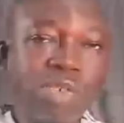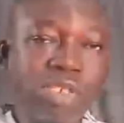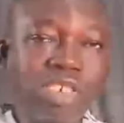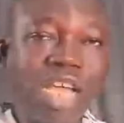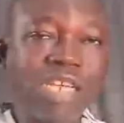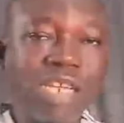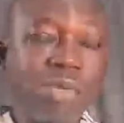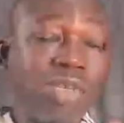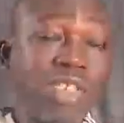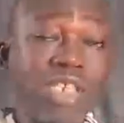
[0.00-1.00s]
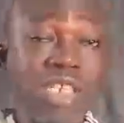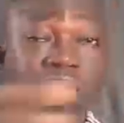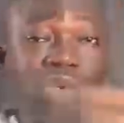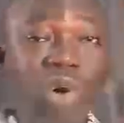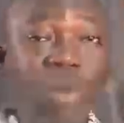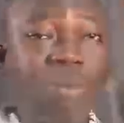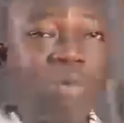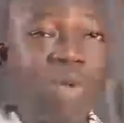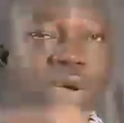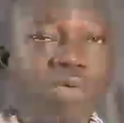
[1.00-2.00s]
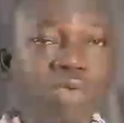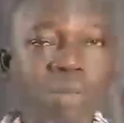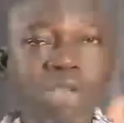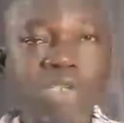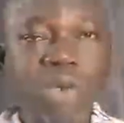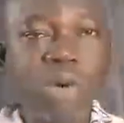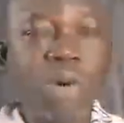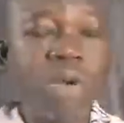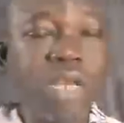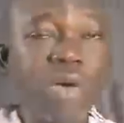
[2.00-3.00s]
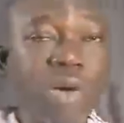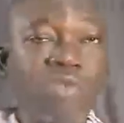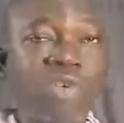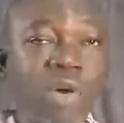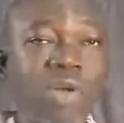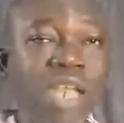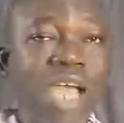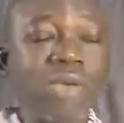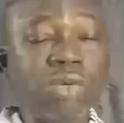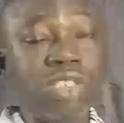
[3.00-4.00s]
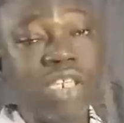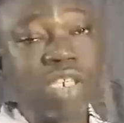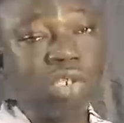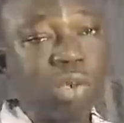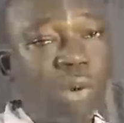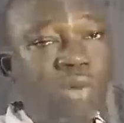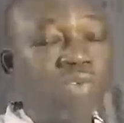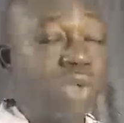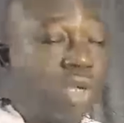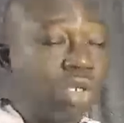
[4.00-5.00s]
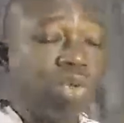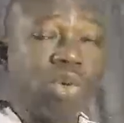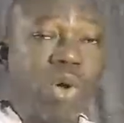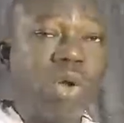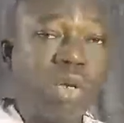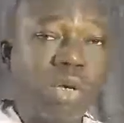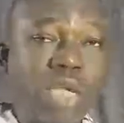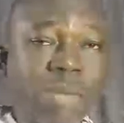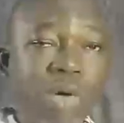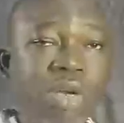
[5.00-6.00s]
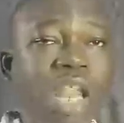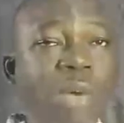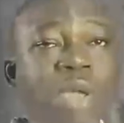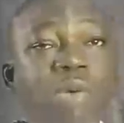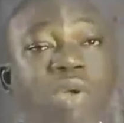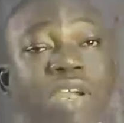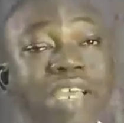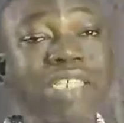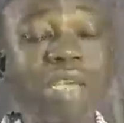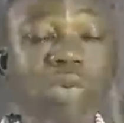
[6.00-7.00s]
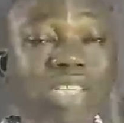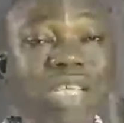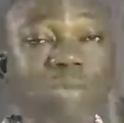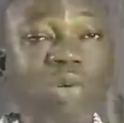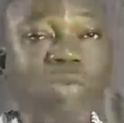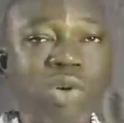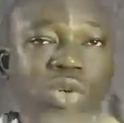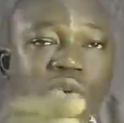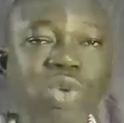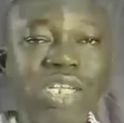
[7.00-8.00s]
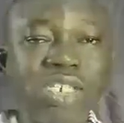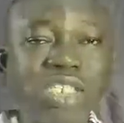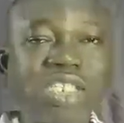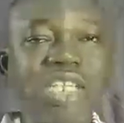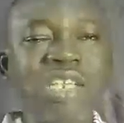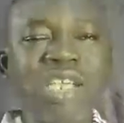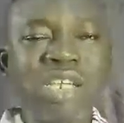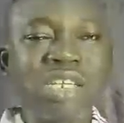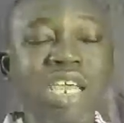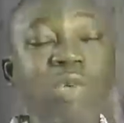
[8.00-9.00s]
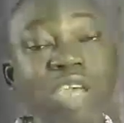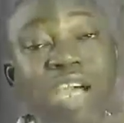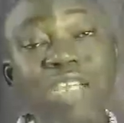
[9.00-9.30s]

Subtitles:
on this channel, we're taking it up from this online, we're taking it off to online, where we'll create a WhatsApp group for those who are interested. Then we